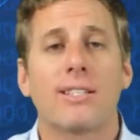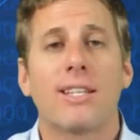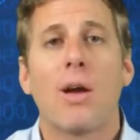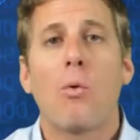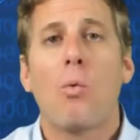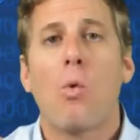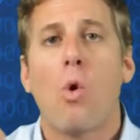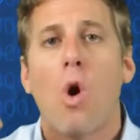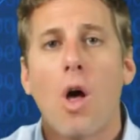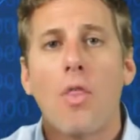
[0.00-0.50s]
They
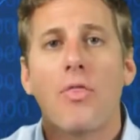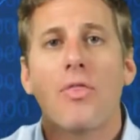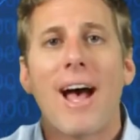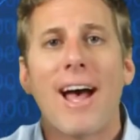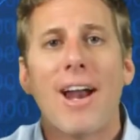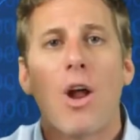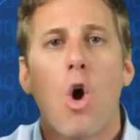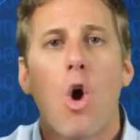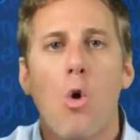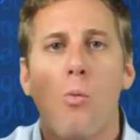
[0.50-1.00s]
want
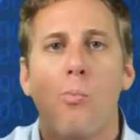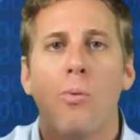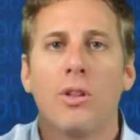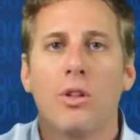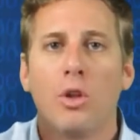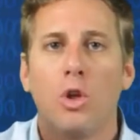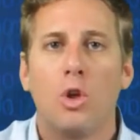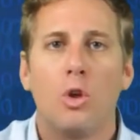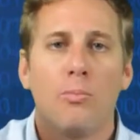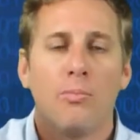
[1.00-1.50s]
that
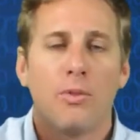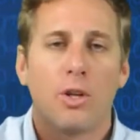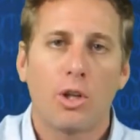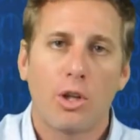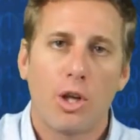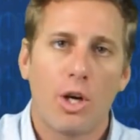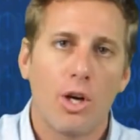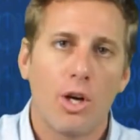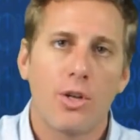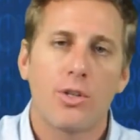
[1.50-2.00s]
open loop
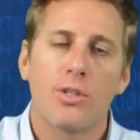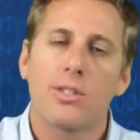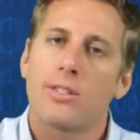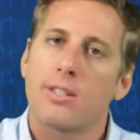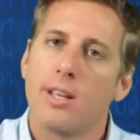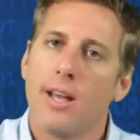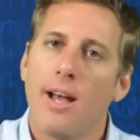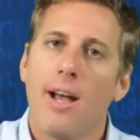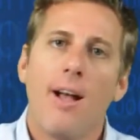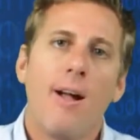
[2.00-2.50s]

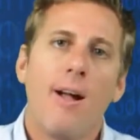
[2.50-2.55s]
closed,